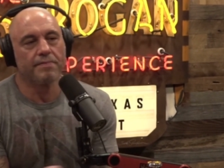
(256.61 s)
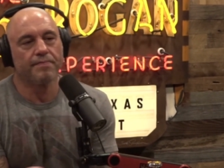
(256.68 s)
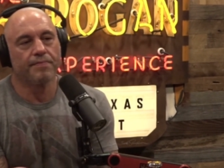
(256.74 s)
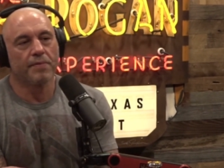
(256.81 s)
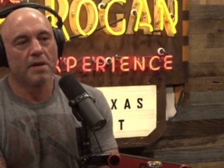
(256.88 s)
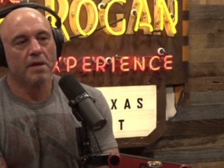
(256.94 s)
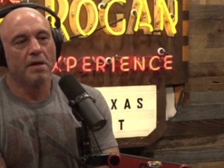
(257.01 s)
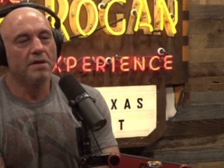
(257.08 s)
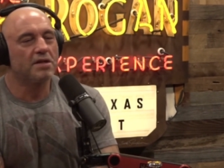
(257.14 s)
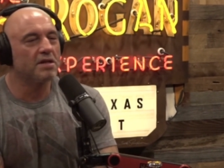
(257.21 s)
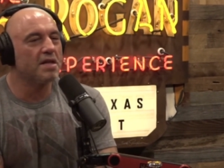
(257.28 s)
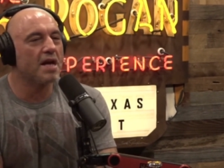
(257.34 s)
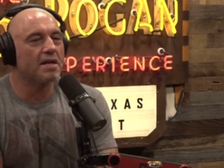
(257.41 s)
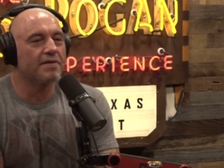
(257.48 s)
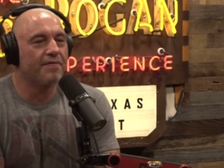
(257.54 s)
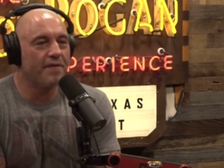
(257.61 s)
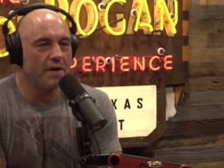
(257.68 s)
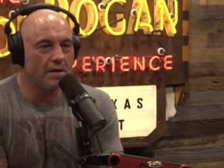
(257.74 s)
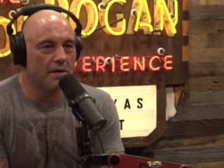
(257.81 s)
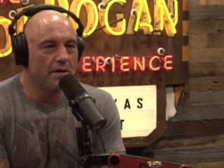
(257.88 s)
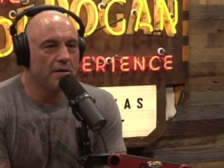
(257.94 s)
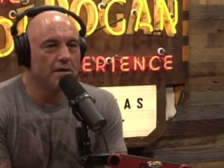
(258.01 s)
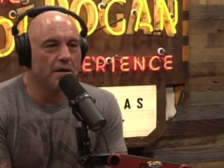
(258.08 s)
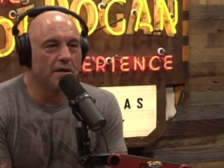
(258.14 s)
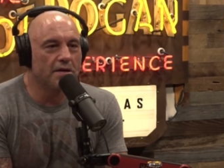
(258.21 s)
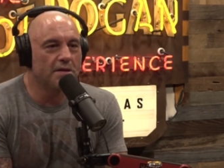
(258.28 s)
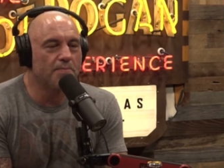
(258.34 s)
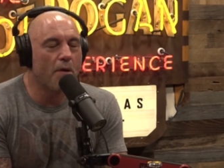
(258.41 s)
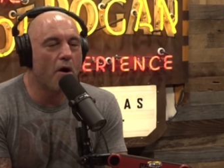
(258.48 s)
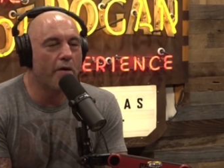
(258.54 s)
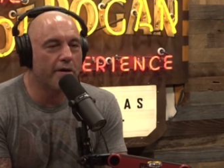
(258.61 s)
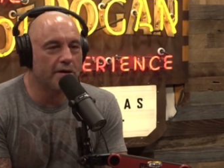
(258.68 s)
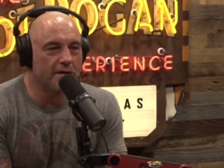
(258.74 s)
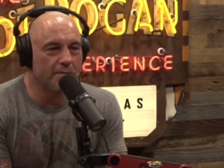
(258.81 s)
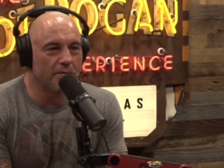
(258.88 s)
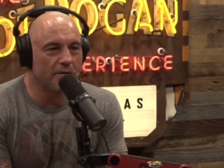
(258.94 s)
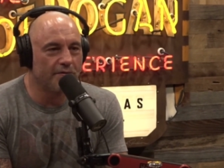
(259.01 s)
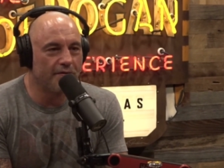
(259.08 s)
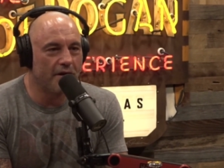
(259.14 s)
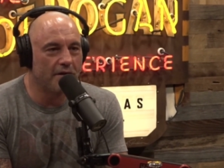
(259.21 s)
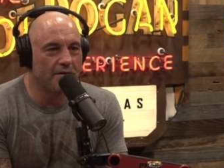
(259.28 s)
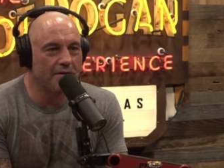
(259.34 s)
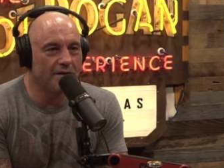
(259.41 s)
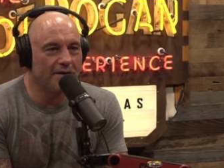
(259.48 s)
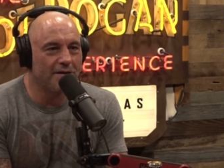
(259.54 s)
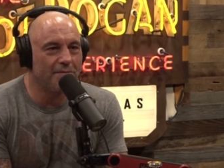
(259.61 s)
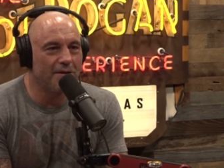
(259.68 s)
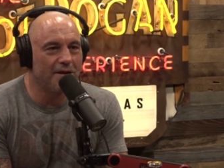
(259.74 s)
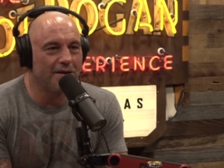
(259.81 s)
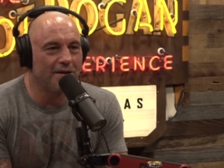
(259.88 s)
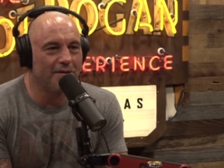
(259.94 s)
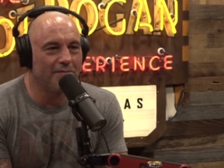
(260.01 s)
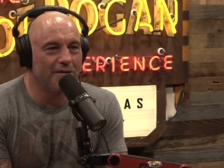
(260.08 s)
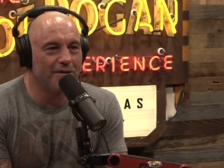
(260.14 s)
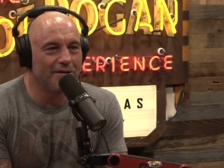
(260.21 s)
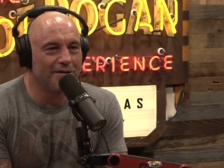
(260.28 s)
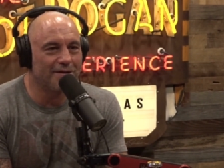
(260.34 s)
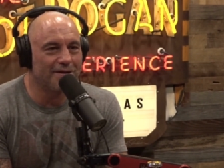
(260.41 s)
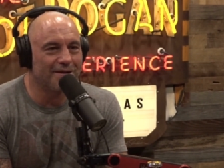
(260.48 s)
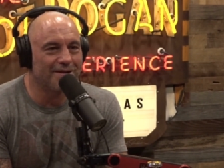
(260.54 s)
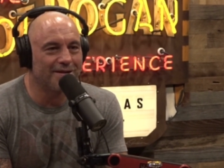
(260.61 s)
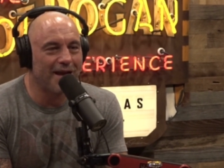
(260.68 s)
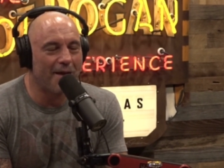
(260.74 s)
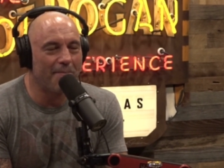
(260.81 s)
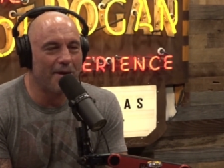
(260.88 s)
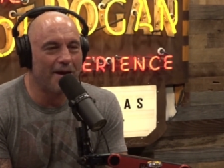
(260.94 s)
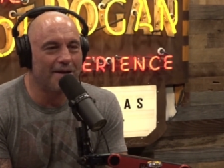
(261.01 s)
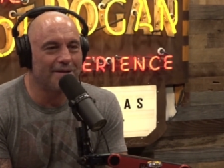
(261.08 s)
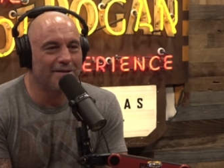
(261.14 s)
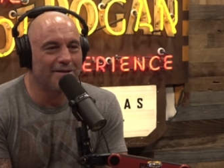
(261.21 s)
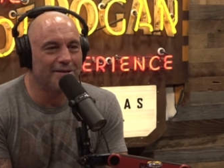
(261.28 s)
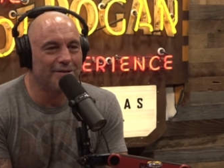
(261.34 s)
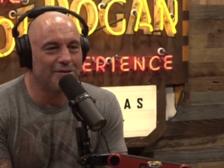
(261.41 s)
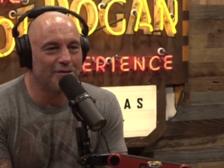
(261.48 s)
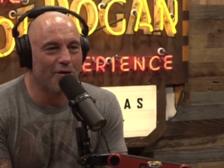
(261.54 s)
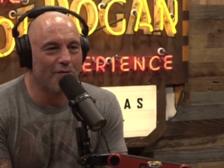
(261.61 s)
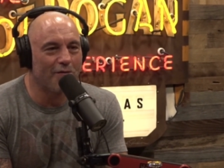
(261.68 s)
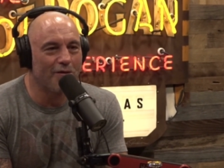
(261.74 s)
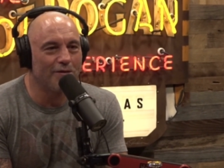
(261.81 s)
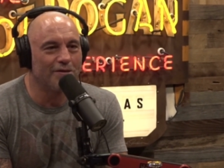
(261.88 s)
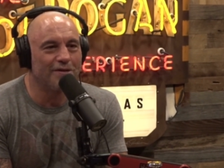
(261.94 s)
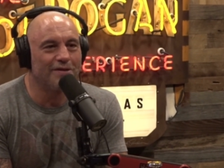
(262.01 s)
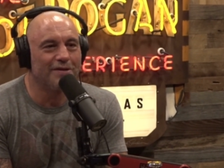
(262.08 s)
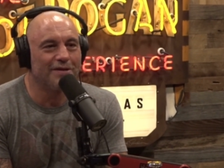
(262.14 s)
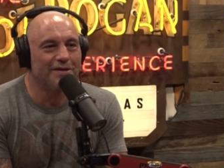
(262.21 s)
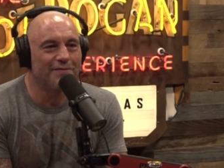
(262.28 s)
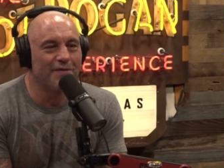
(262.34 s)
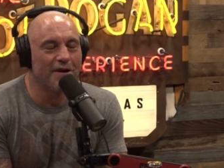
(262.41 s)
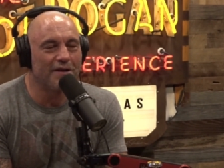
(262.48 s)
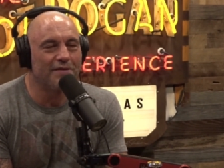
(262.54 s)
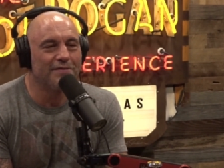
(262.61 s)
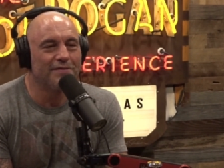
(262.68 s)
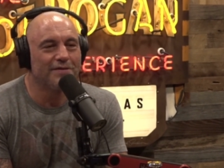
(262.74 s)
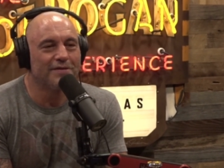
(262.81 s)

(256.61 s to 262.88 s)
Yeah. It's just not as fun. Like sparring is the most fun. Like you immediately want to just slap hands and start rolling. It's fun.